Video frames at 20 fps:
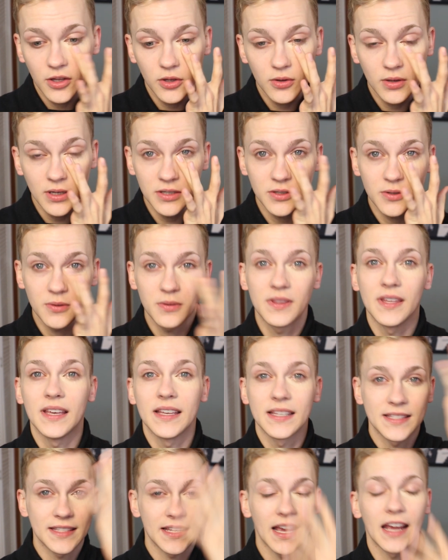You can do
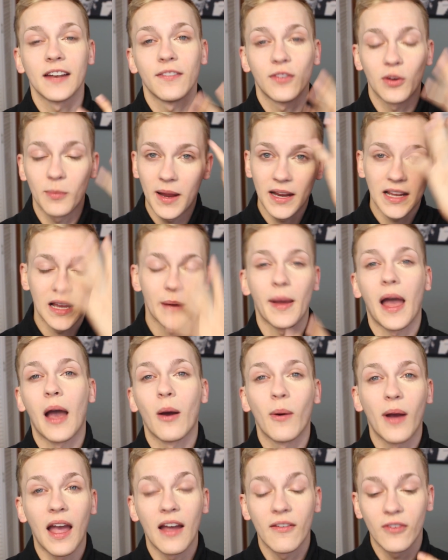this side of your makeup
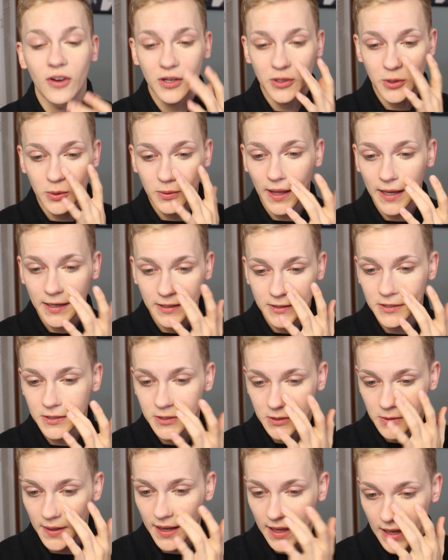however you like to
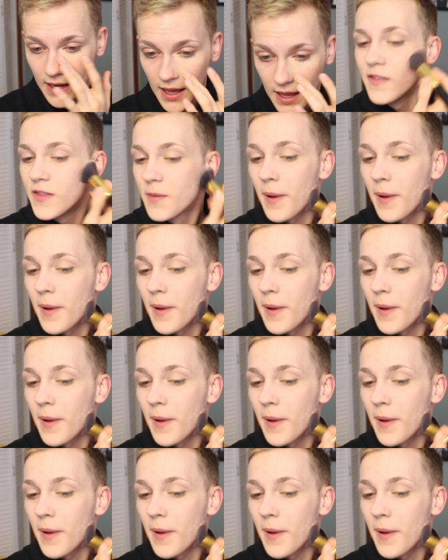do it.